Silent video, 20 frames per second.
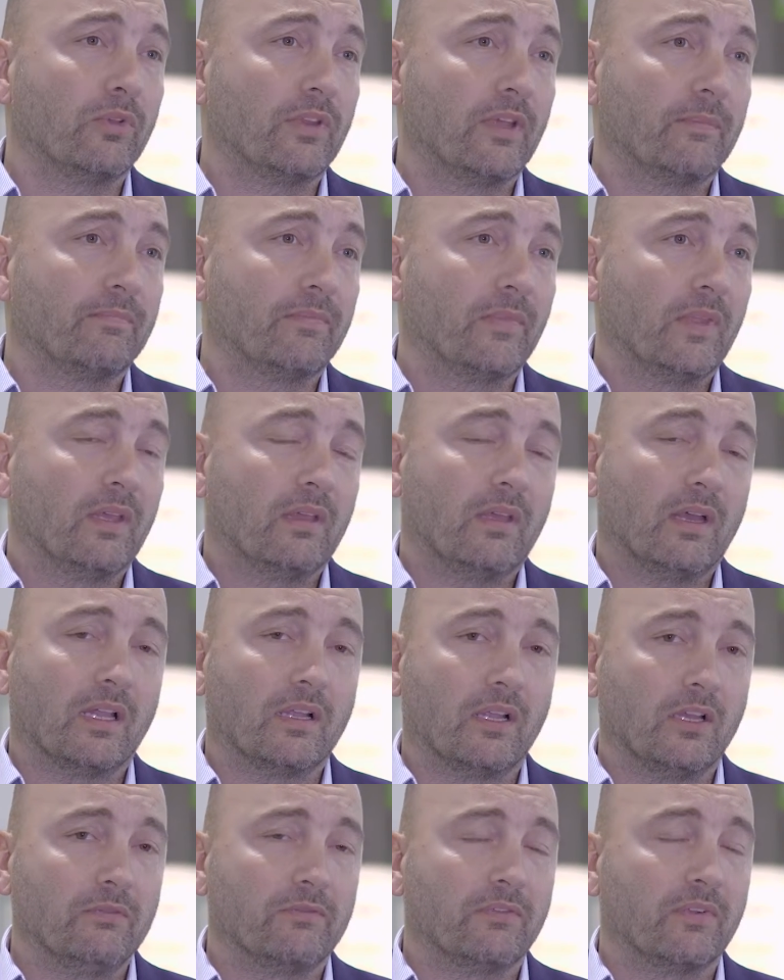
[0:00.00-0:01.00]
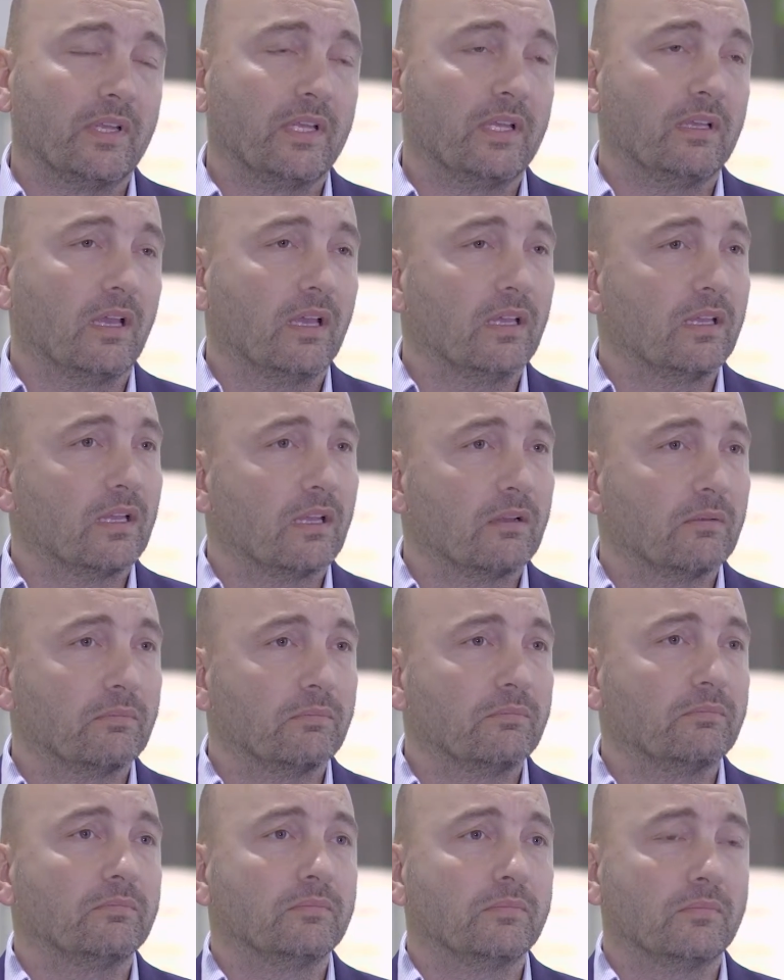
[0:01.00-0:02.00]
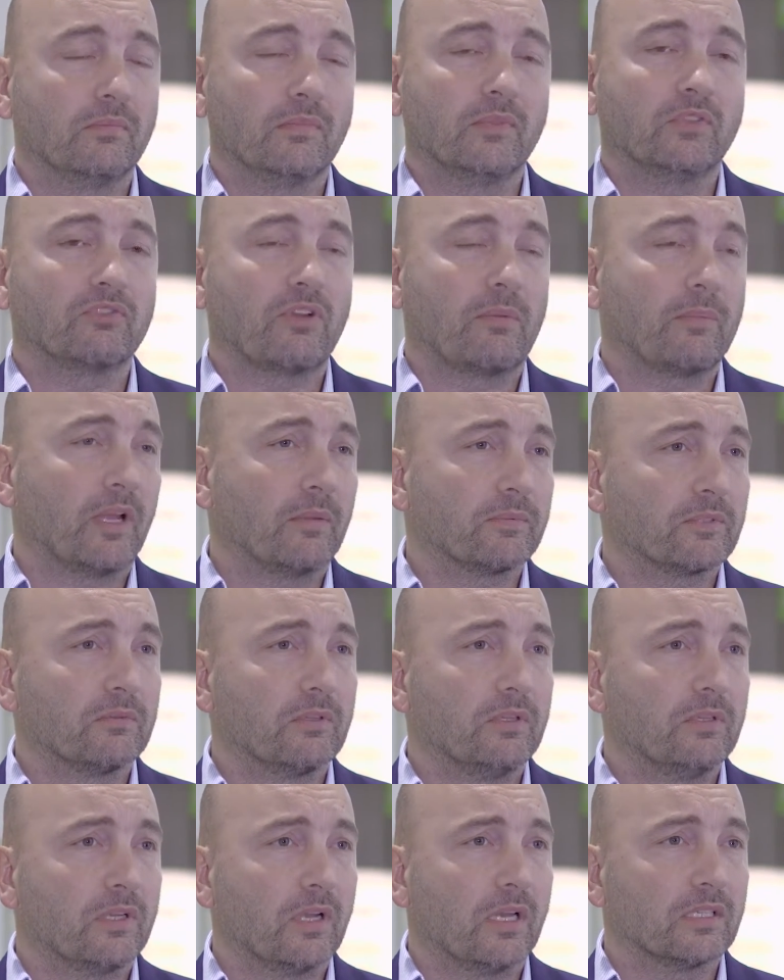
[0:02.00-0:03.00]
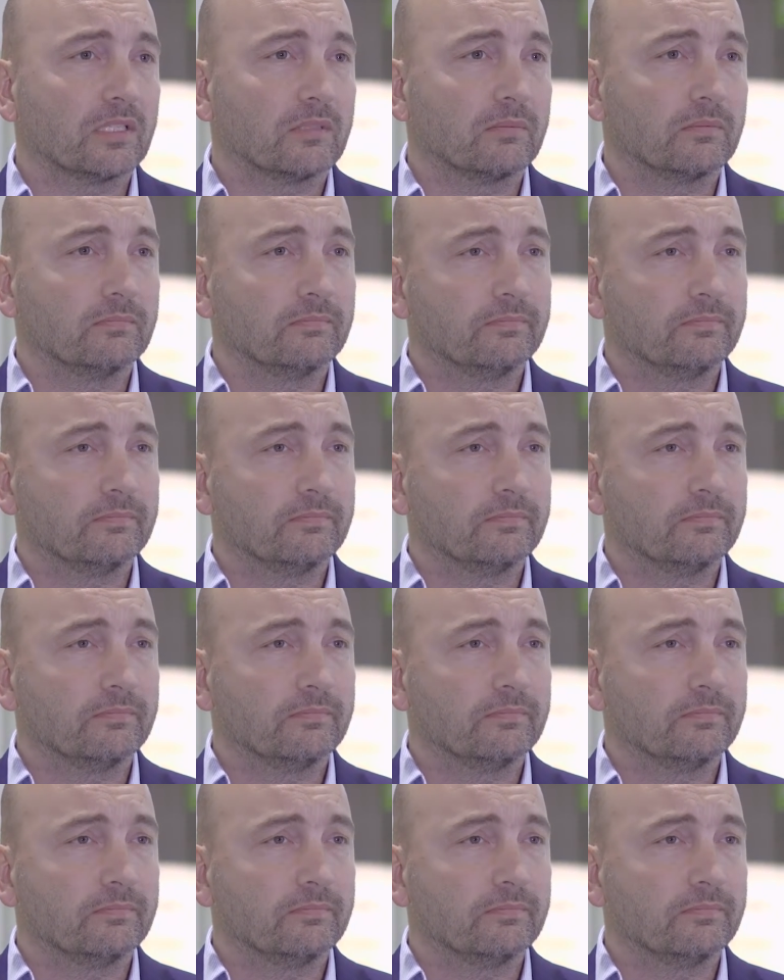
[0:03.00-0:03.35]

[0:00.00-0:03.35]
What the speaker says: them, and hopefully, drumming up some new custom.